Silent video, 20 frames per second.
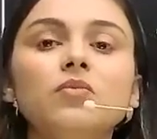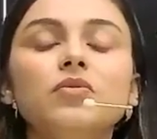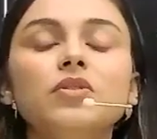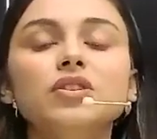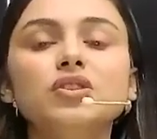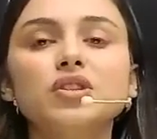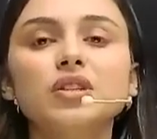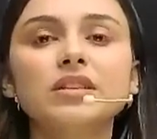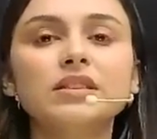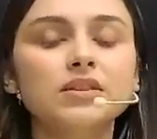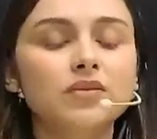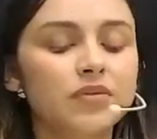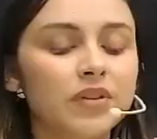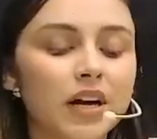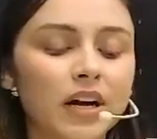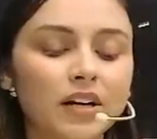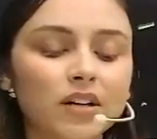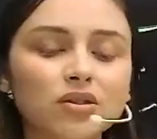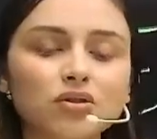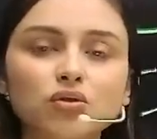which is we
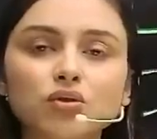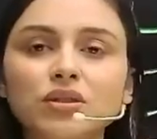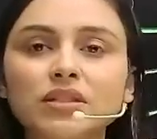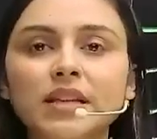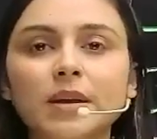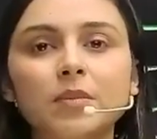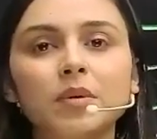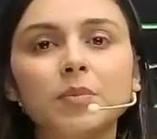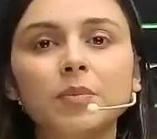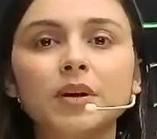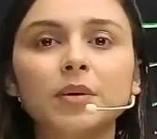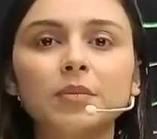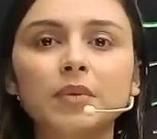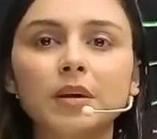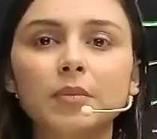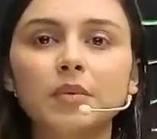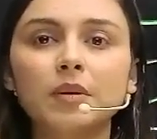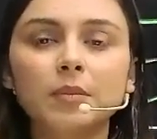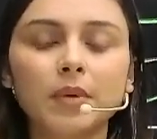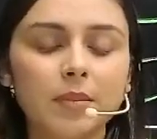understood semi
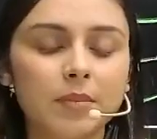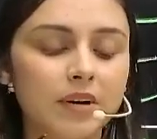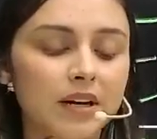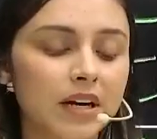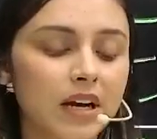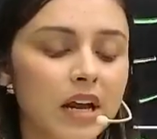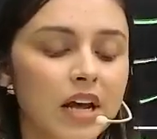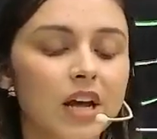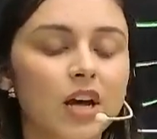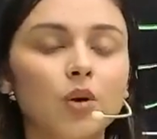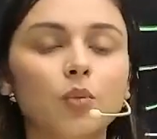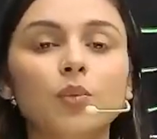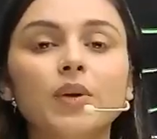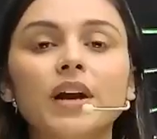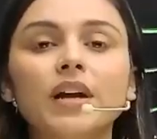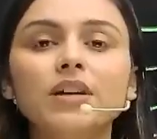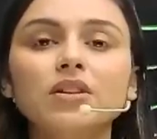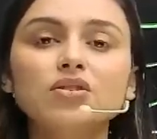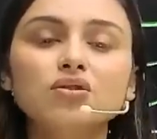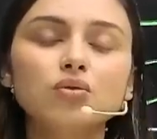permeable membrane we
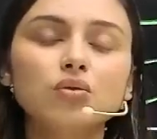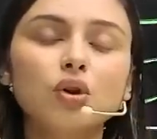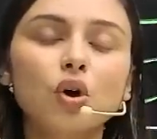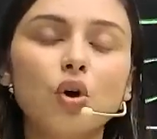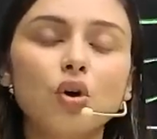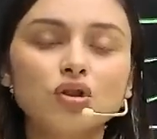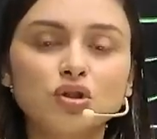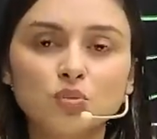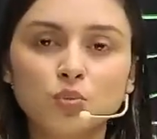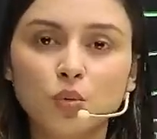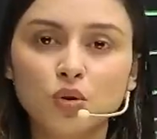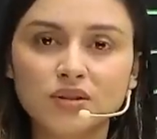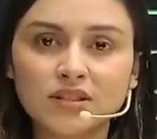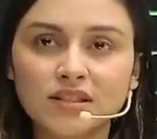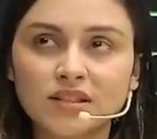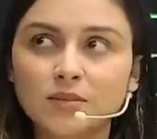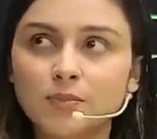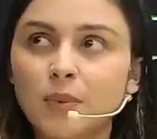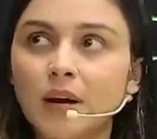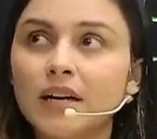understood
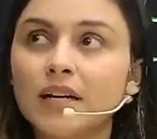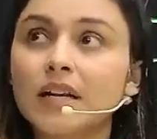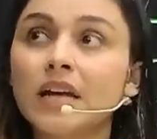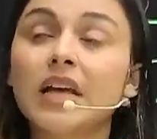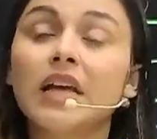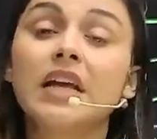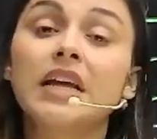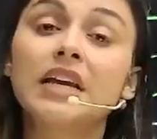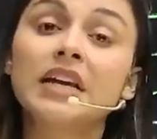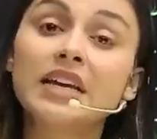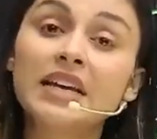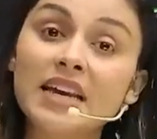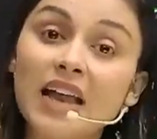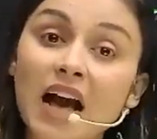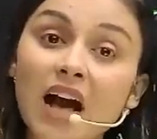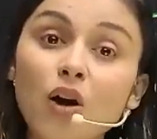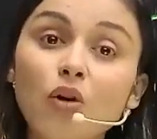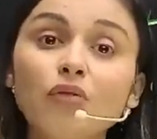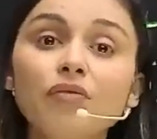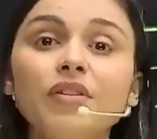osmosis part
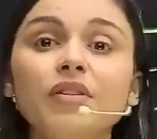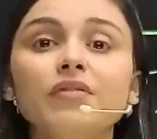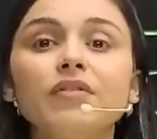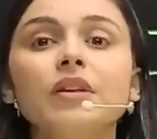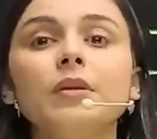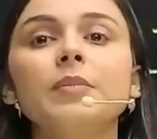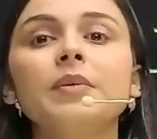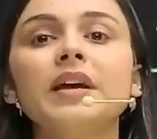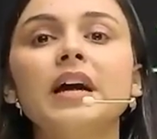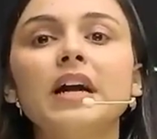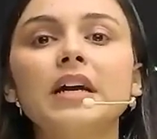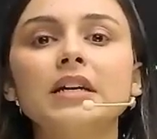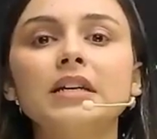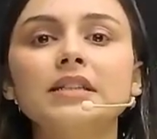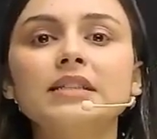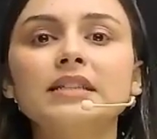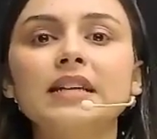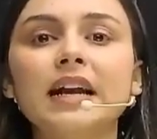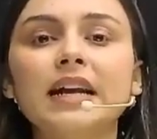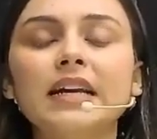now we will be
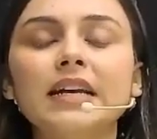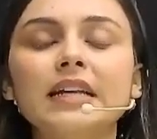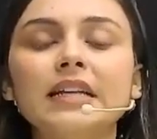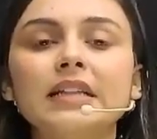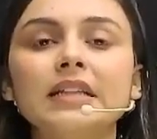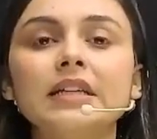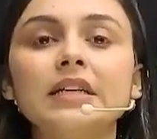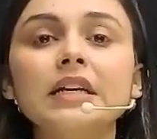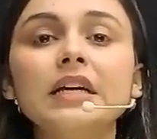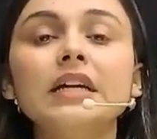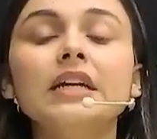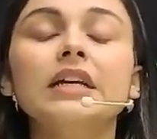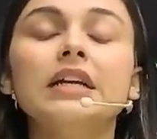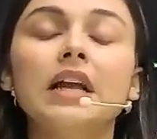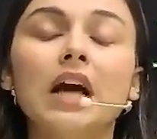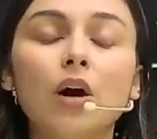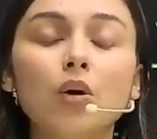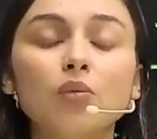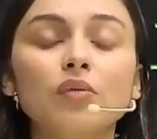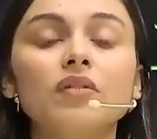understanding the
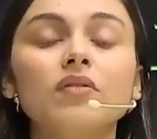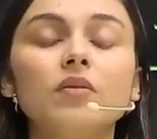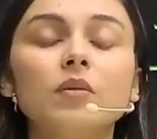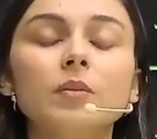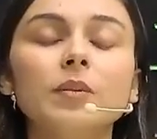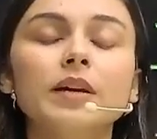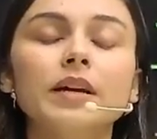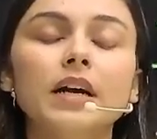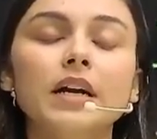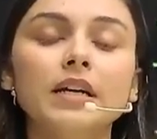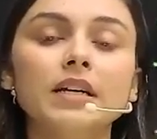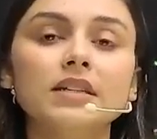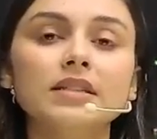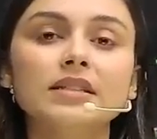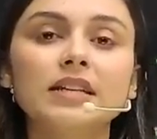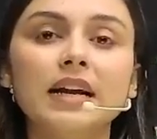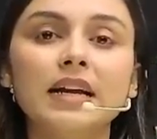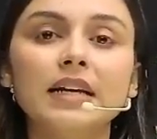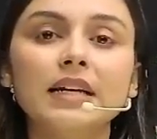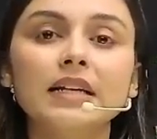now we will be
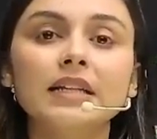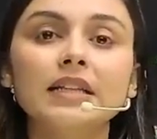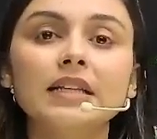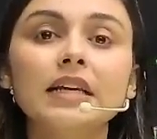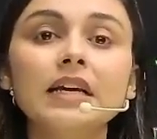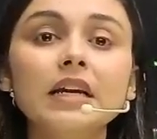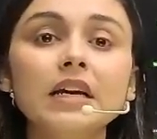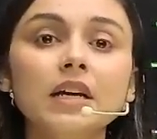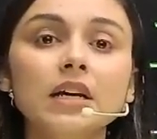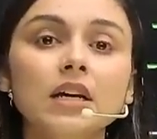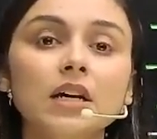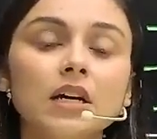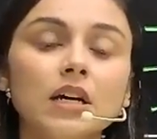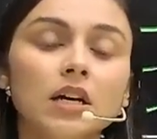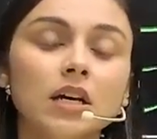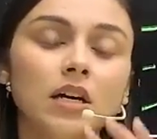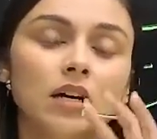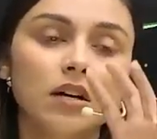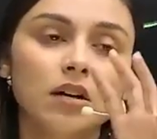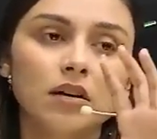understanding the
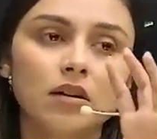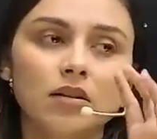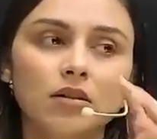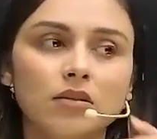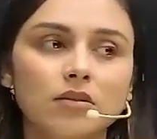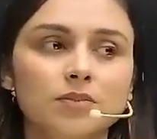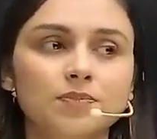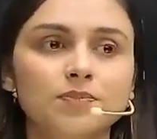uh,